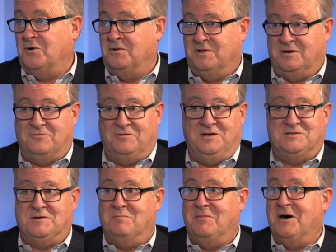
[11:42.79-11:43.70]
increase,
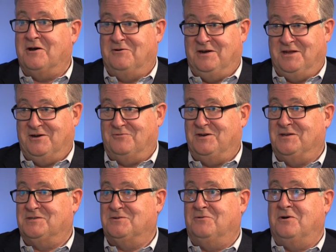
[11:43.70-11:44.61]
a moderate
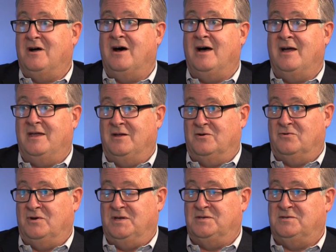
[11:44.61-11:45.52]
increase, or a high
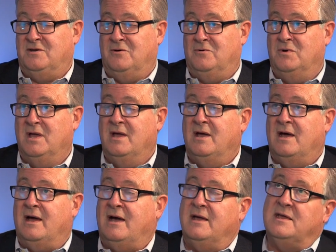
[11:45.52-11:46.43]
increase? So
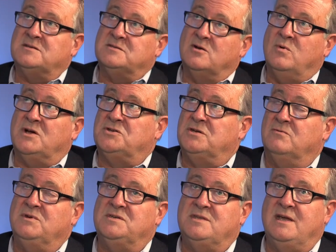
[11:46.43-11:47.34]
I guess the question
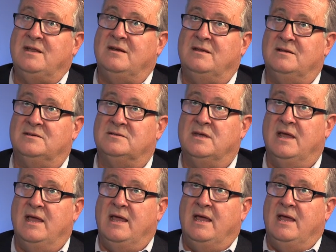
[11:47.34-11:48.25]
restated is,
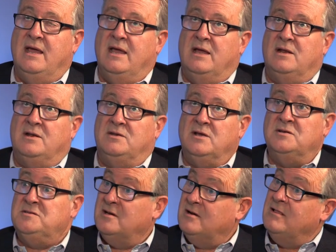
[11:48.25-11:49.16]

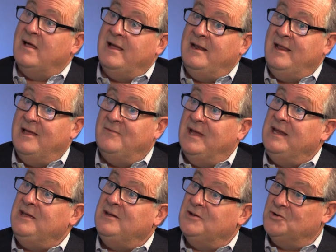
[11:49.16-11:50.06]
does the client have
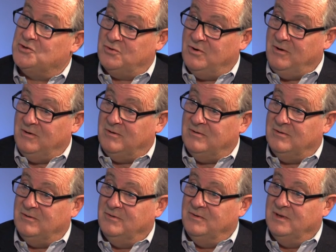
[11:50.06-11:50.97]
any
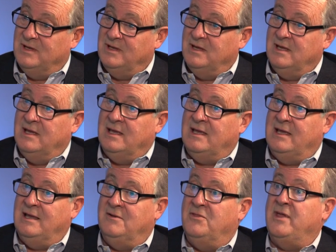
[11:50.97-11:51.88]
control
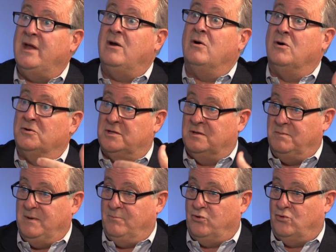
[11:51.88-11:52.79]
in their
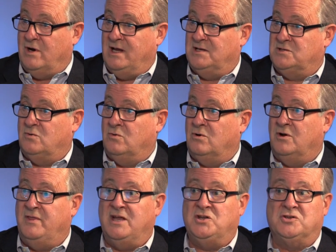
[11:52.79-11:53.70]
ultimate price, or are
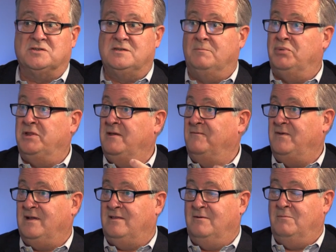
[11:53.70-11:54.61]
they just simply a
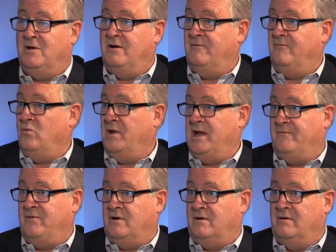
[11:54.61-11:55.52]
victim of
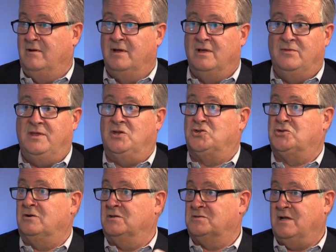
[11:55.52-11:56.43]
whatever the
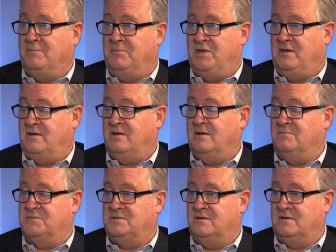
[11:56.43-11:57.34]
insurance company
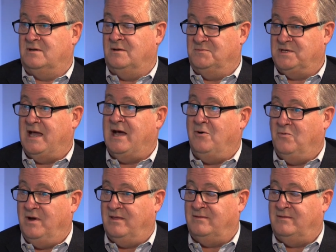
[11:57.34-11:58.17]
comes out with?